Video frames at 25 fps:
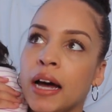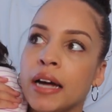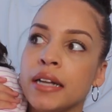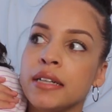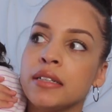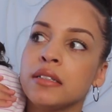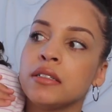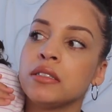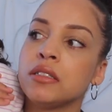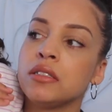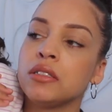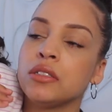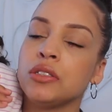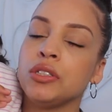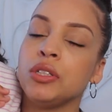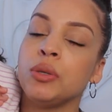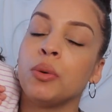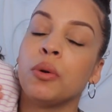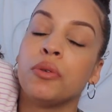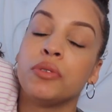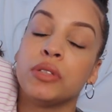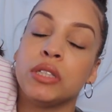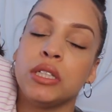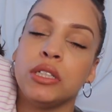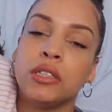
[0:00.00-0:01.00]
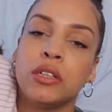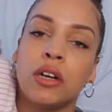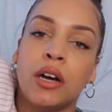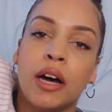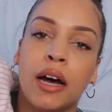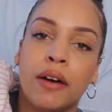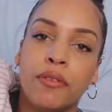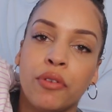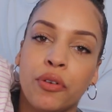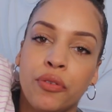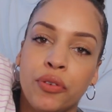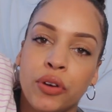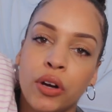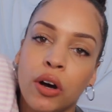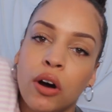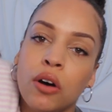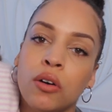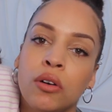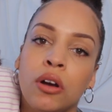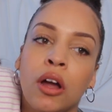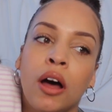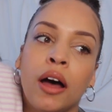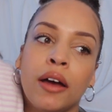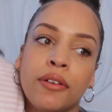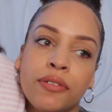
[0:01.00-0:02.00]
and you obviously don't have it for your
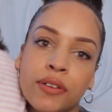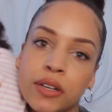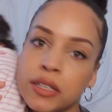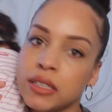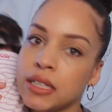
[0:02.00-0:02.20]
whole life,